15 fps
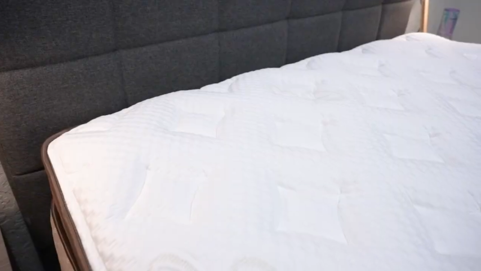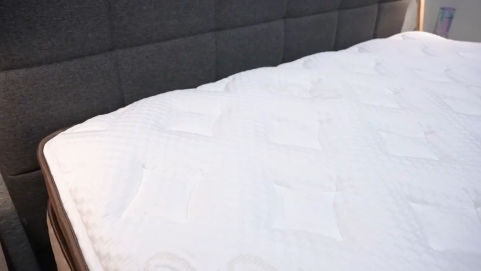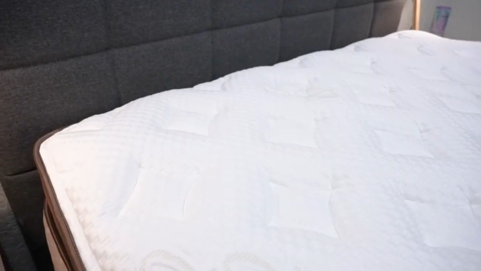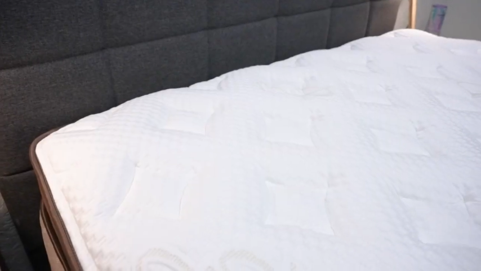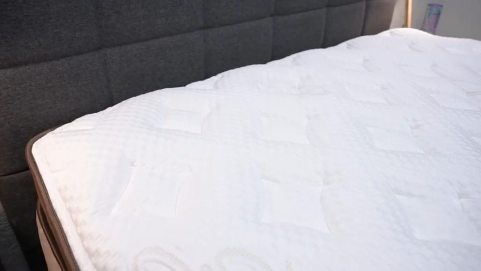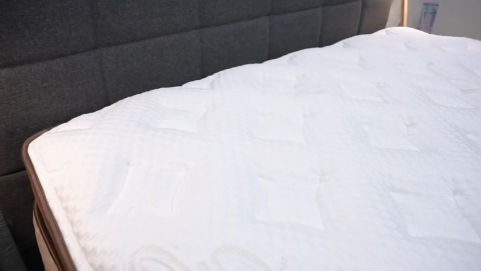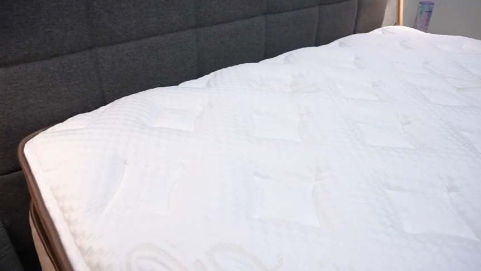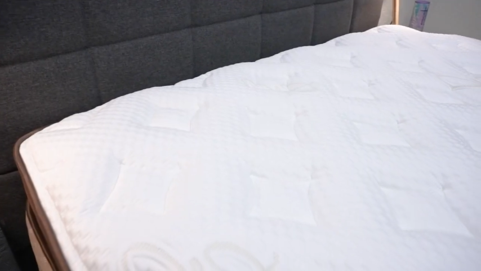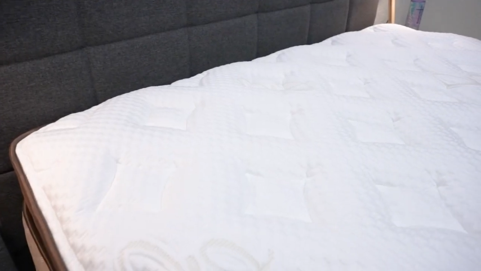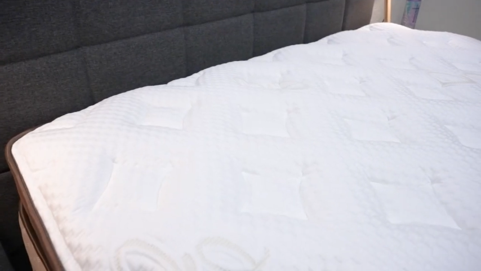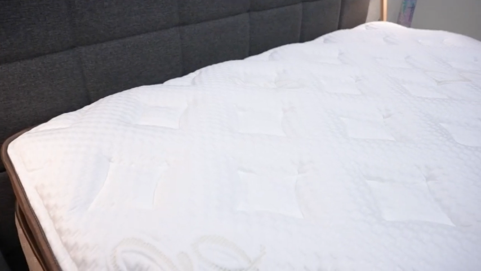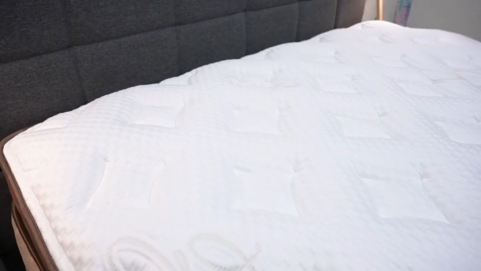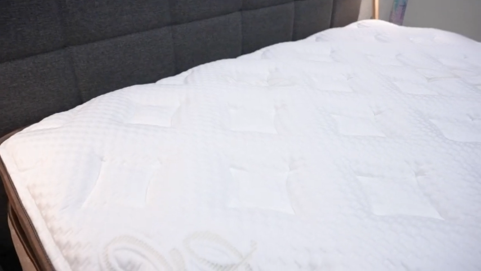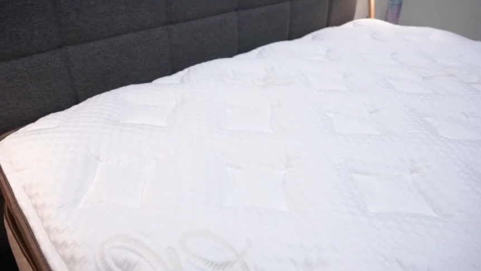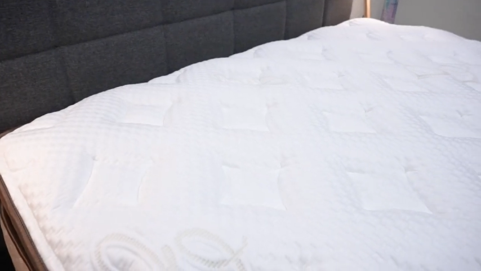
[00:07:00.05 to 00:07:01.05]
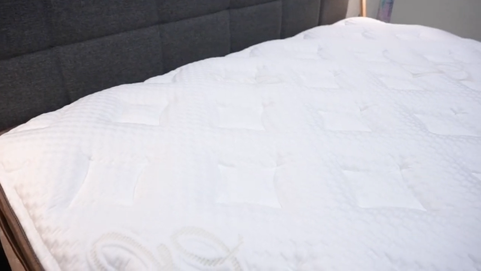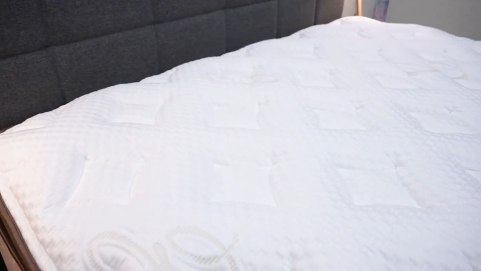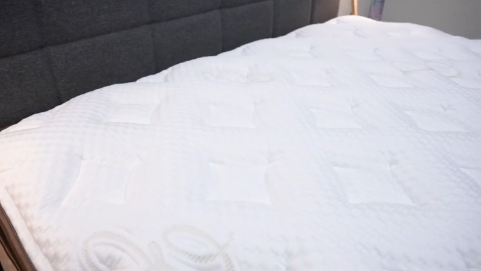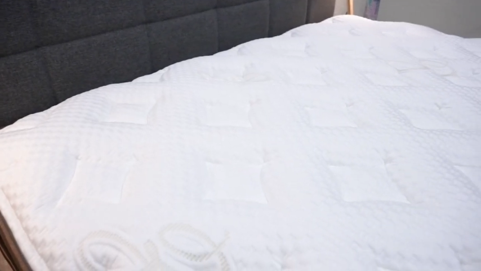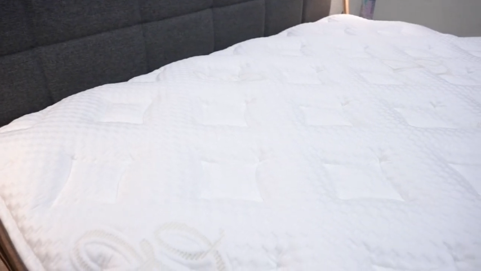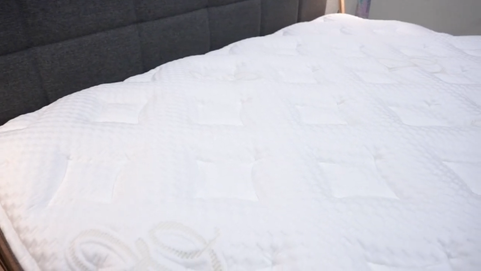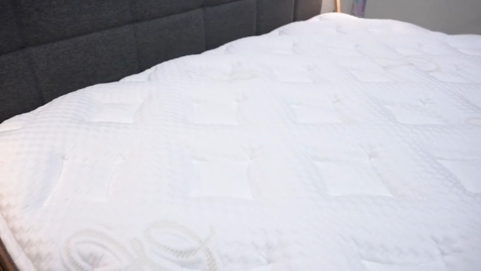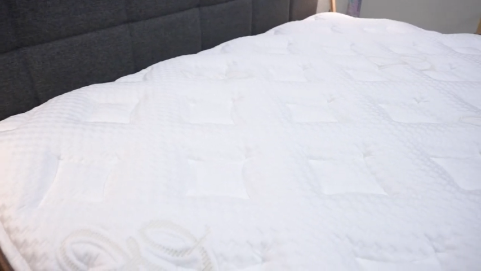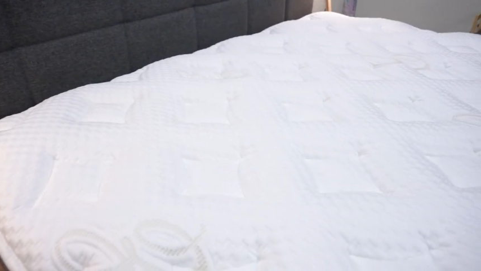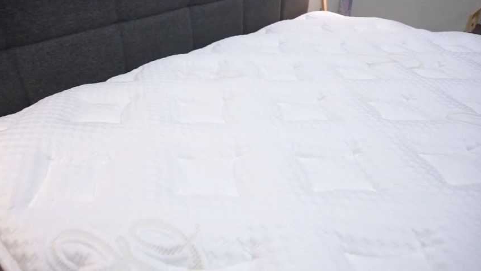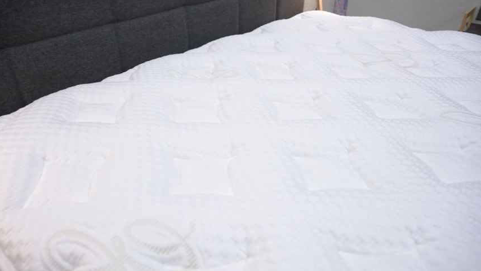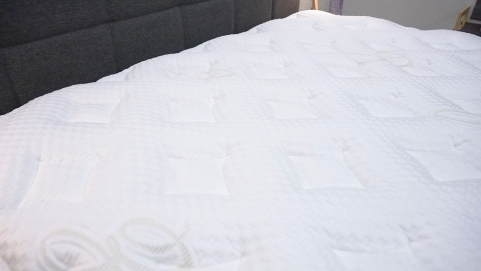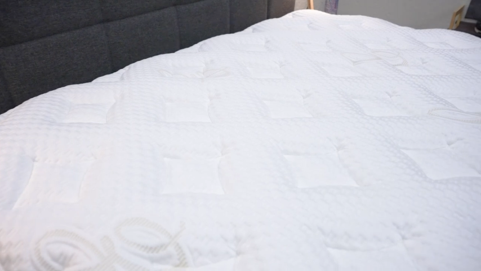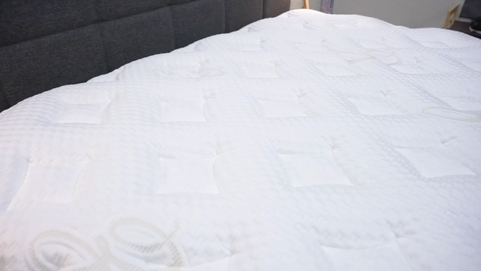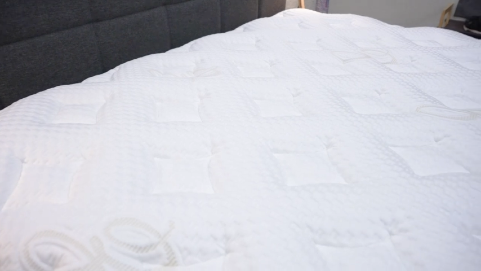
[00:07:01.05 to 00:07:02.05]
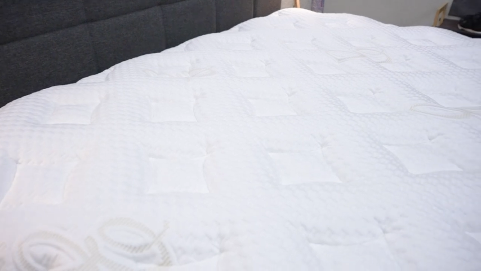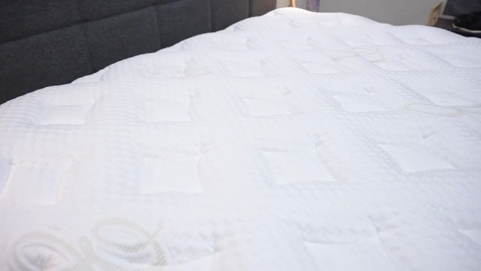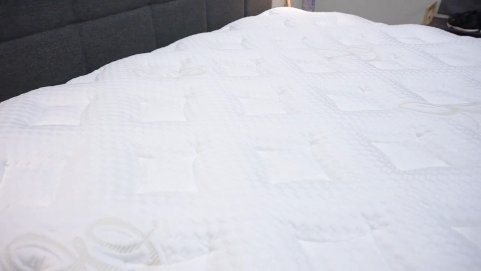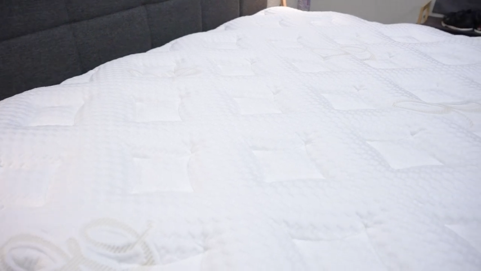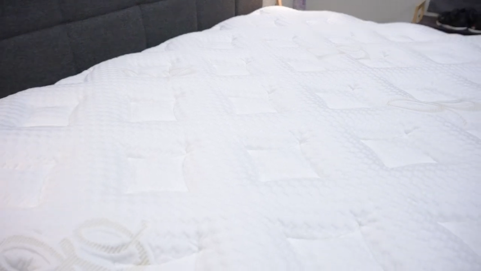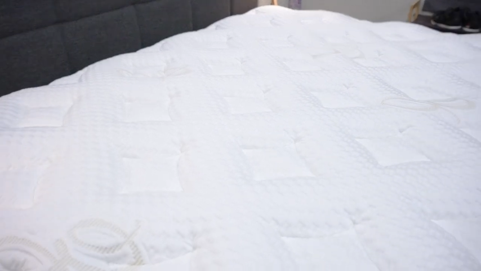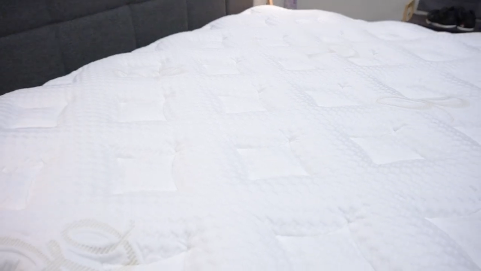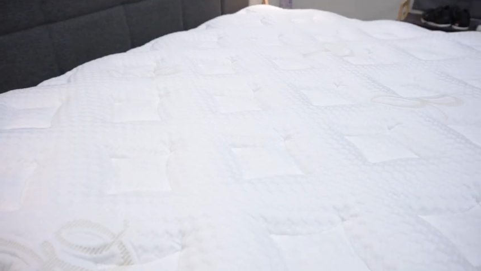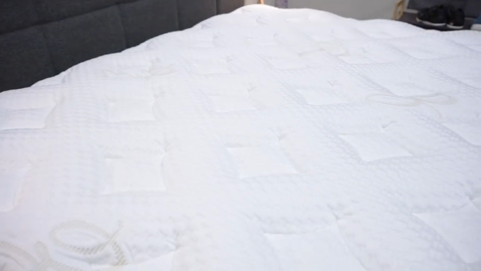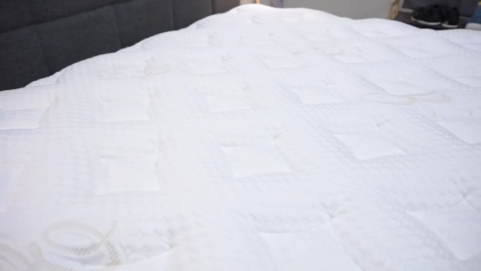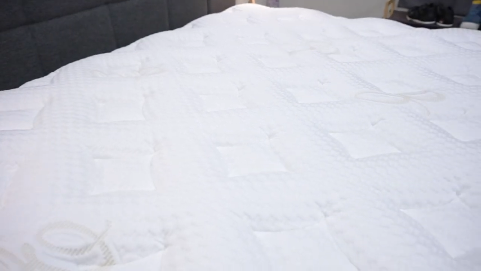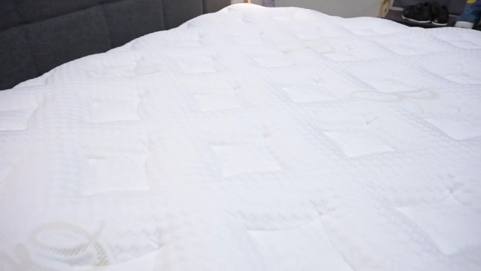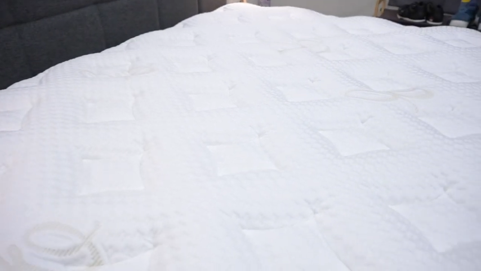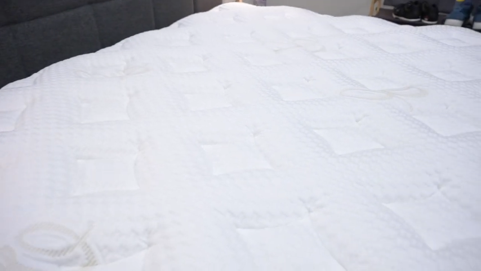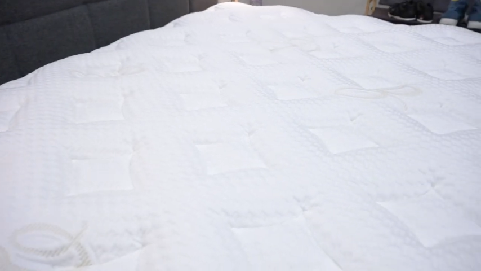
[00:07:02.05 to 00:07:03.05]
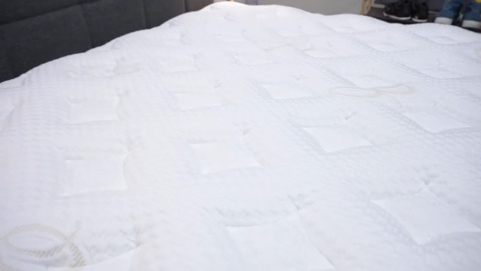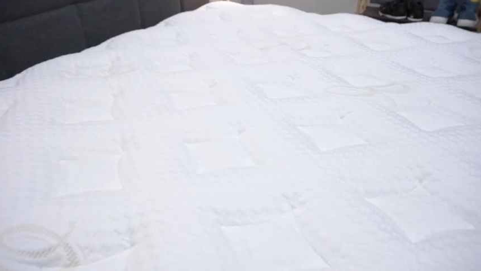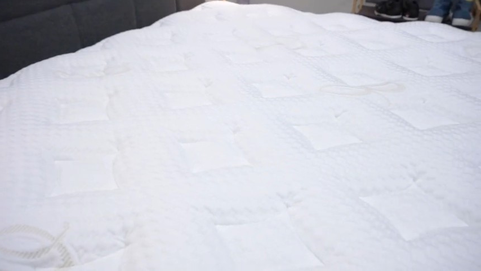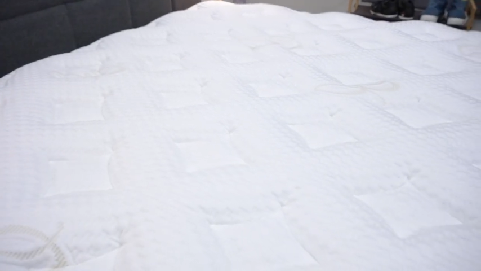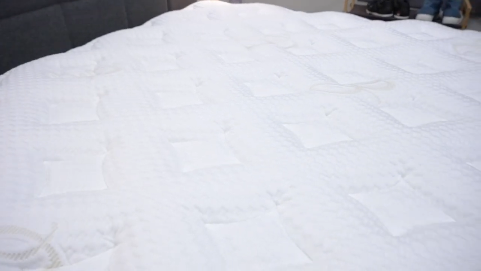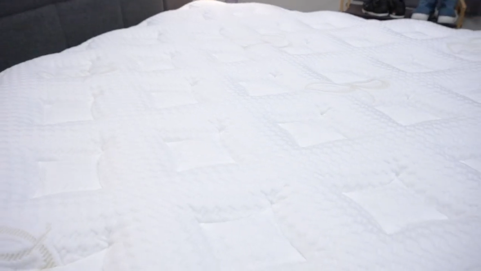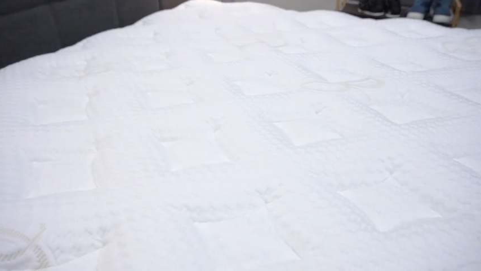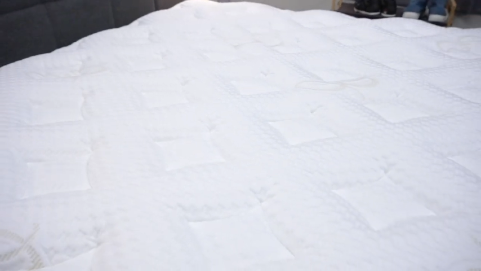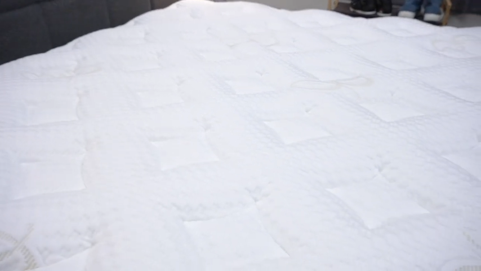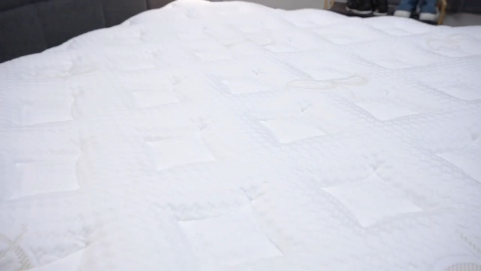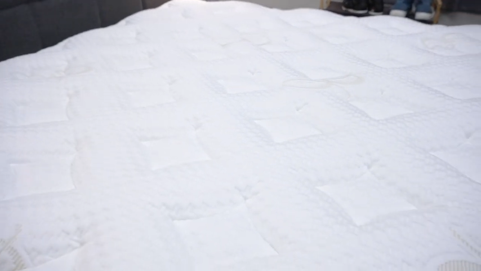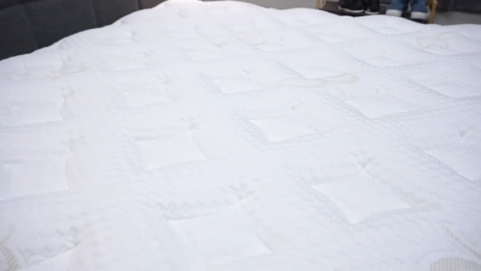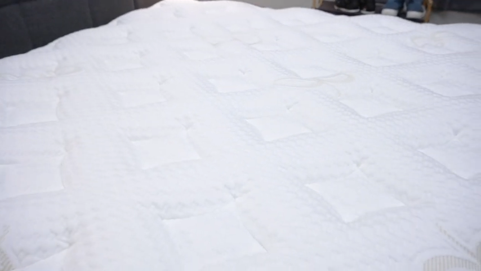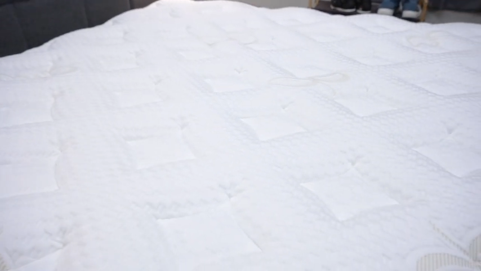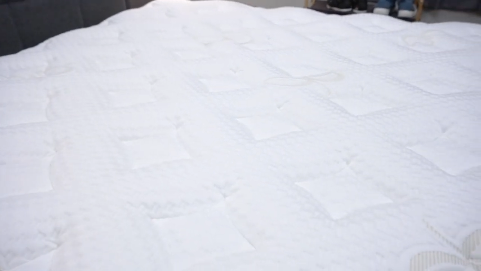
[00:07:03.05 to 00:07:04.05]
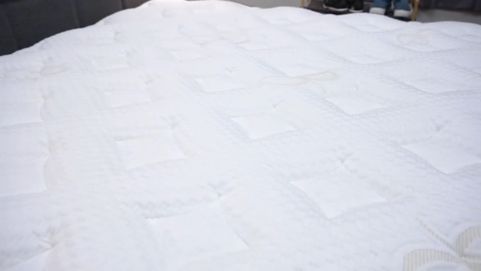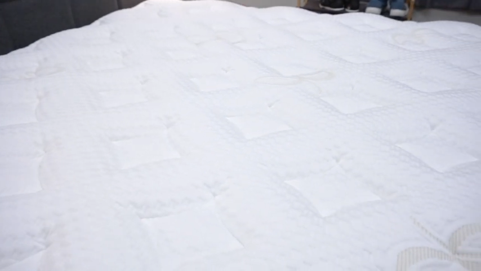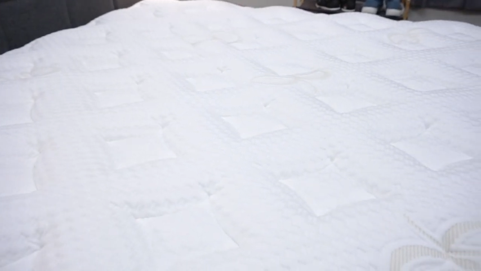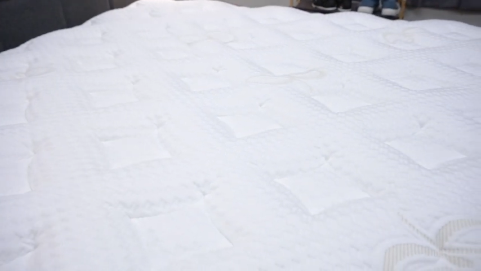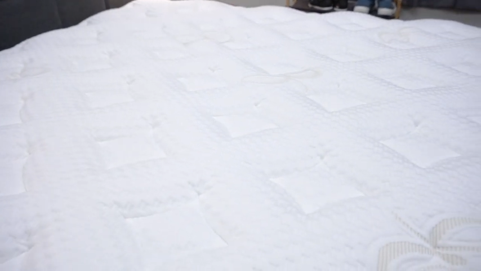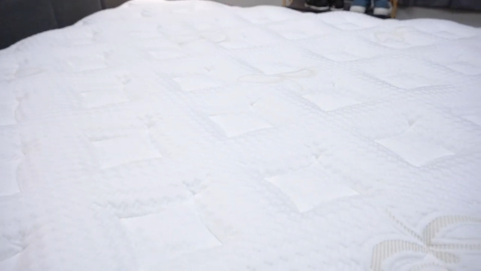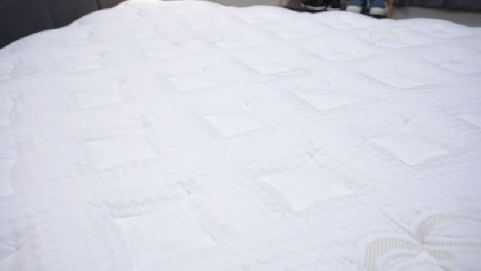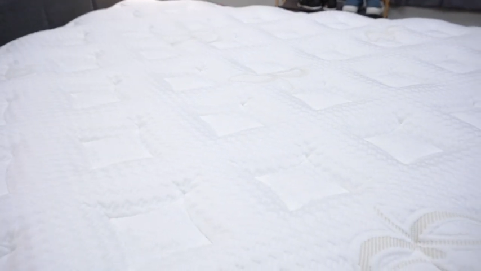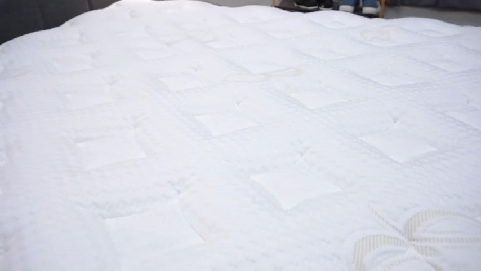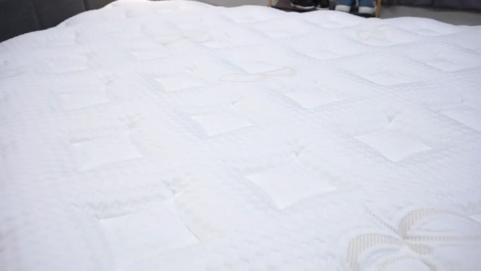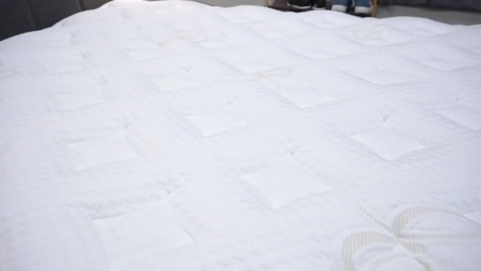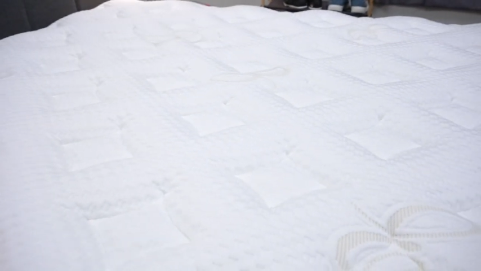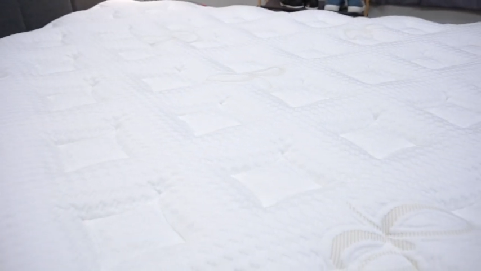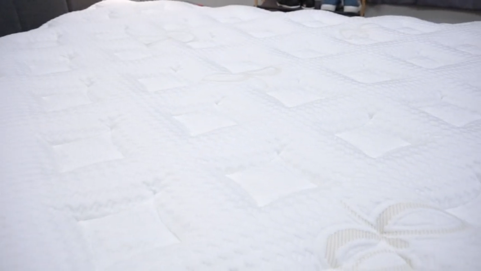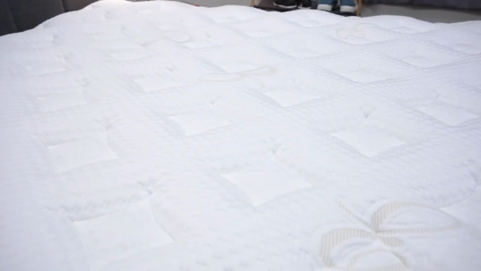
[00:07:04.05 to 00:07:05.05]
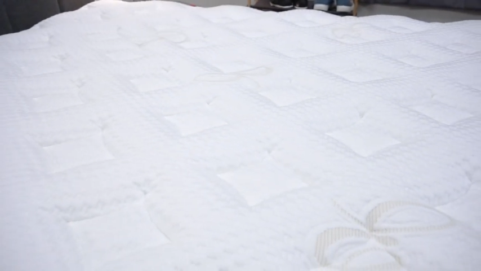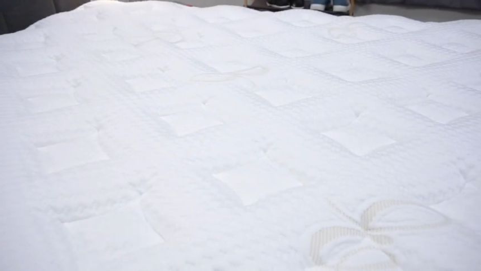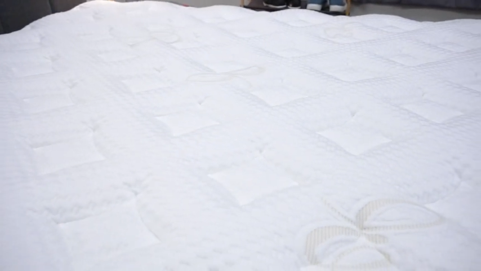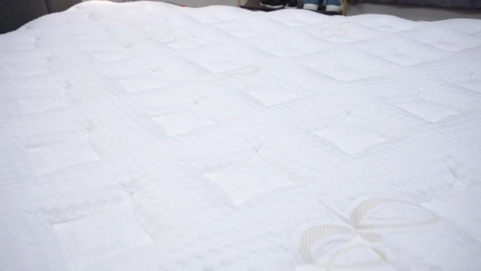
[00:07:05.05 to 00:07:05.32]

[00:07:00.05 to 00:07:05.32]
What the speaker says: (no speaker visible)